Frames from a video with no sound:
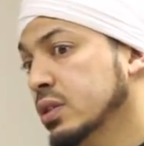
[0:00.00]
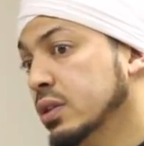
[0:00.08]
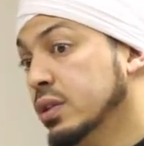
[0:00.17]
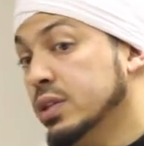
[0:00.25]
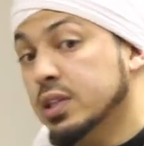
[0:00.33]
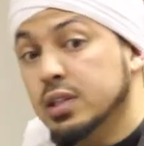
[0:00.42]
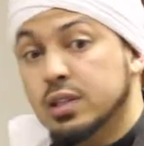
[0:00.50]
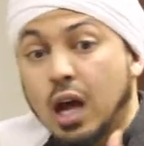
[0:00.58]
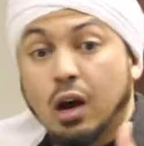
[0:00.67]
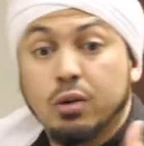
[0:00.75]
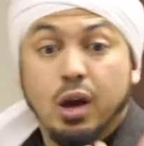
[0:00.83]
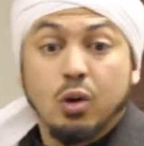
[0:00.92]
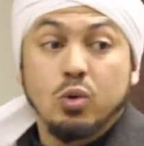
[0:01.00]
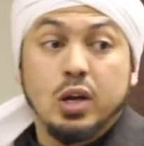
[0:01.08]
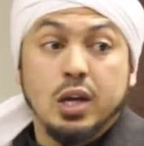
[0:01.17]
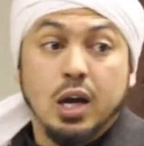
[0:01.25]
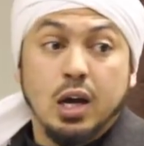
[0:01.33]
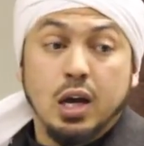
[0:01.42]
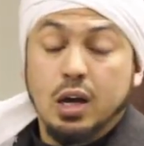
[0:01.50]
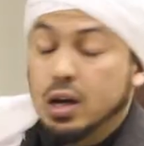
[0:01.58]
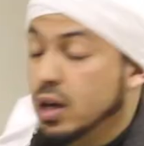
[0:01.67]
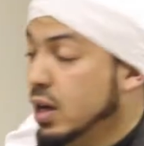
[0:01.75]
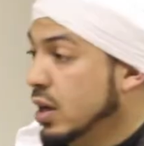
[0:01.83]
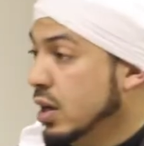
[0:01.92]
This is how the awliya,
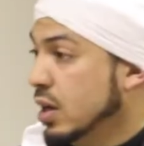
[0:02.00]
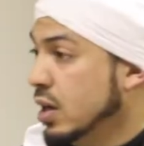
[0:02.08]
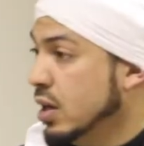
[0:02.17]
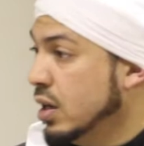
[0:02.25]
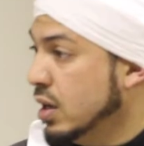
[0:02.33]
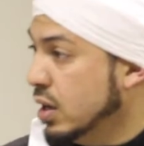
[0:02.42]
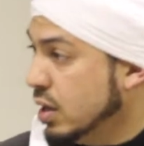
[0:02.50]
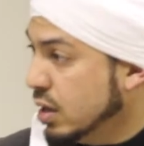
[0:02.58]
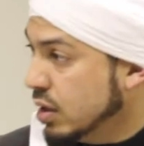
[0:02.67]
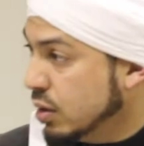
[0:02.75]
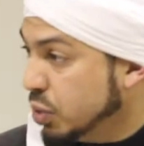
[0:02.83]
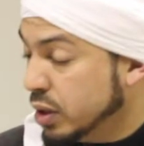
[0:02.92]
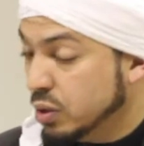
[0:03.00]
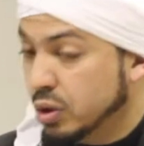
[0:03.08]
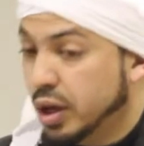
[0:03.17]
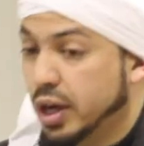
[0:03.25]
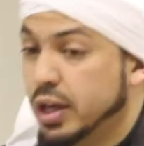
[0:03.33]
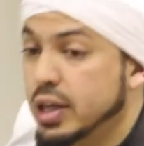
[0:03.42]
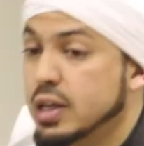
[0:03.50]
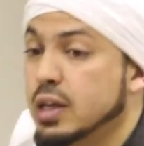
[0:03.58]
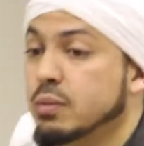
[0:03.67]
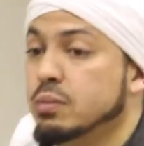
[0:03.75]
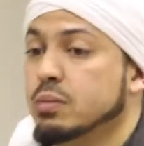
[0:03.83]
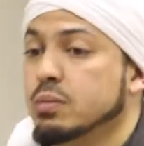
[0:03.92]
uh, Ridwanullah
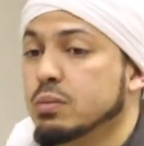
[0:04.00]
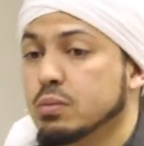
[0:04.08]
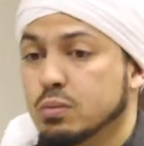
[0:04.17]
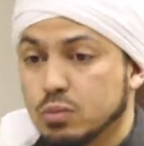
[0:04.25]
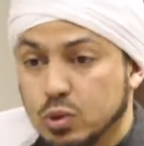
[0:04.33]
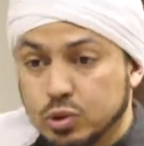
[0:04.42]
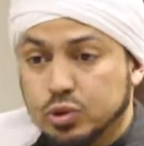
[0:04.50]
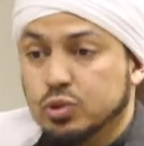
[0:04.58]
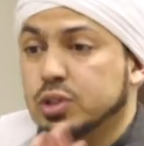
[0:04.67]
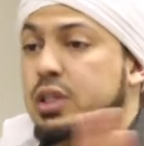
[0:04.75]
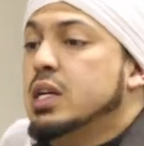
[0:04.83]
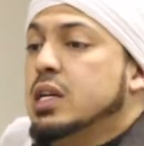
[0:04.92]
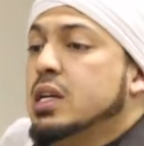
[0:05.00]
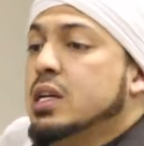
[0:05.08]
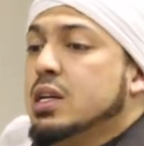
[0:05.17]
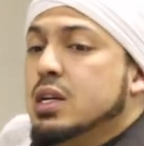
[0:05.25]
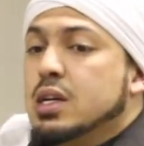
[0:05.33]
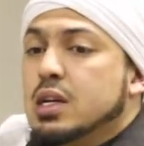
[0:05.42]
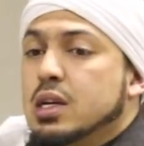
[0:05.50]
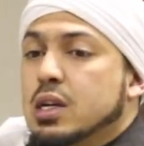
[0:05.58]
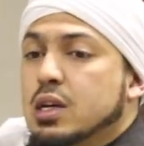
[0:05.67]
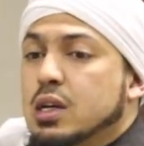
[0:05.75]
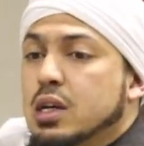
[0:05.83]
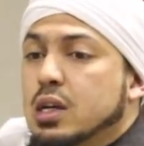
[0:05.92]
alayhim, used to see
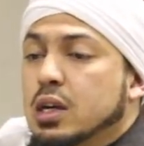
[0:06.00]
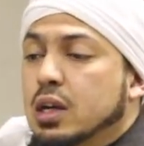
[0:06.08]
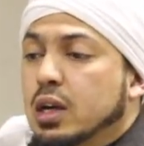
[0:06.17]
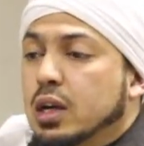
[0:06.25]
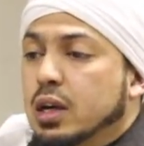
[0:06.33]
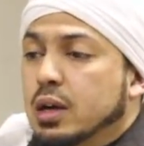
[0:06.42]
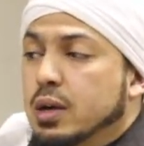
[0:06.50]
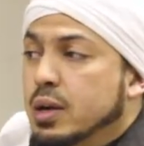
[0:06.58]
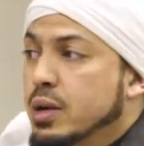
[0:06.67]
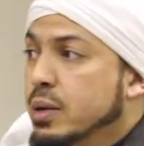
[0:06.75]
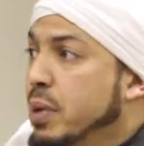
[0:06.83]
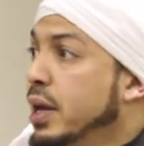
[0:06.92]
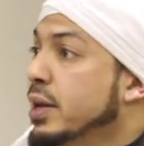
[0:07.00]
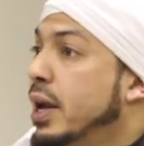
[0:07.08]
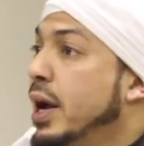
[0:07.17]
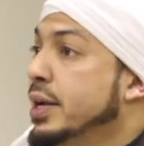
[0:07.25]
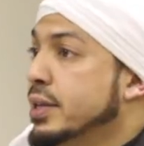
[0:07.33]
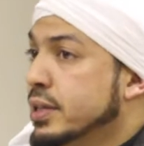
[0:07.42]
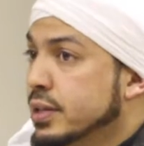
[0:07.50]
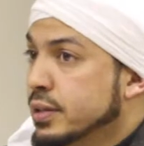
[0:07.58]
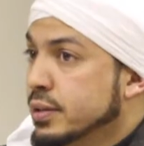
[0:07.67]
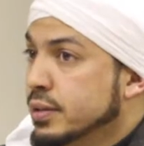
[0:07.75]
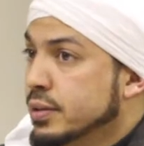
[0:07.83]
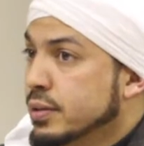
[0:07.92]
uh, mankind.
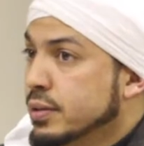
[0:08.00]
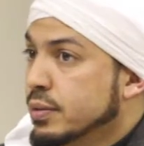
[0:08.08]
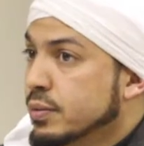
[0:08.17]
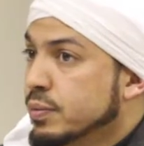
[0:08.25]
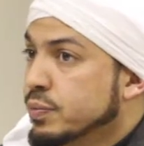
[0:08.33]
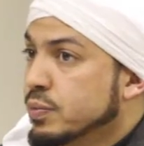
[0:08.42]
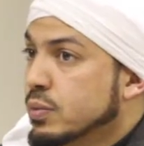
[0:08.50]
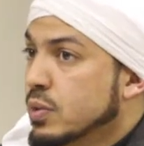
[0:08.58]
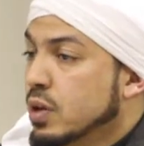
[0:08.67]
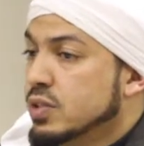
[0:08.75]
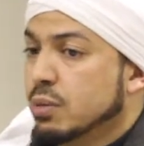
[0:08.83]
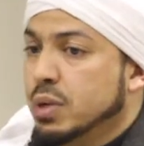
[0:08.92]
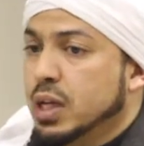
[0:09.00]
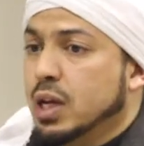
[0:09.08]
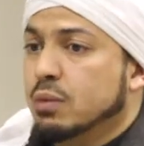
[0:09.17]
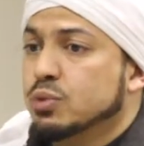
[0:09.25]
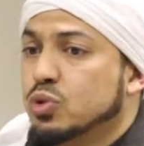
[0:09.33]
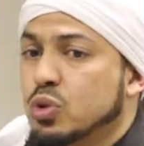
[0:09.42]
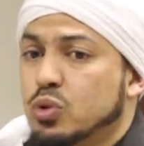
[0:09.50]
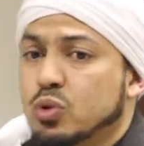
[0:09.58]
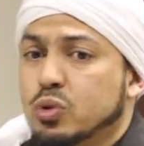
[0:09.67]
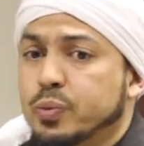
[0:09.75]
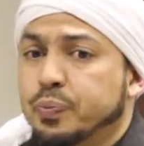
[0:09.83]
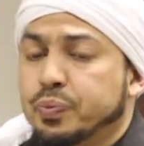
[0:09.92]
If somebody comes to
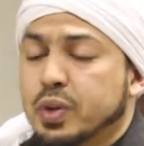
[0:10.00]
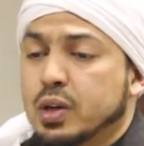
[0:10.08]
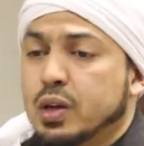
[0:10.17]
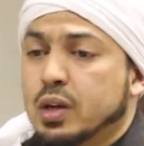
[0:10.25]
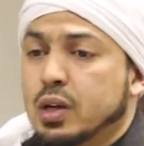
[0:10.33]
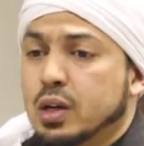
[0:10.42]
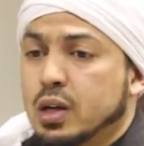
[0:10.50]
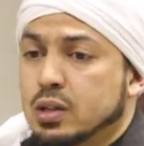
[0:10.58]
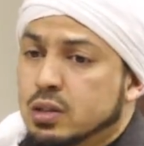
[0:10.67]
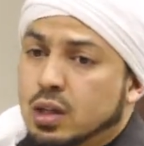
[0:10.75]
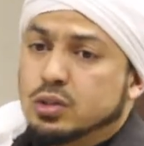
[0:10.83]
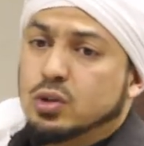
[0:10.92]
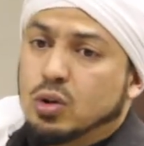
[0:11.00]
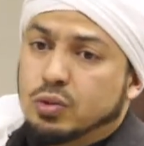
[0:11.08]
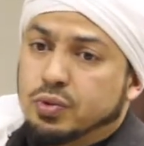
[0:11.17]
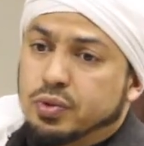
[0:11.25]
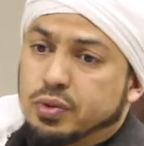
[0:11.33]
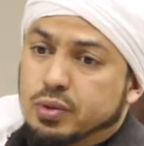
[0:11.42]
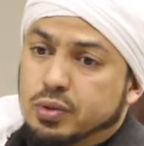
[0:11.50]
you and tells you off,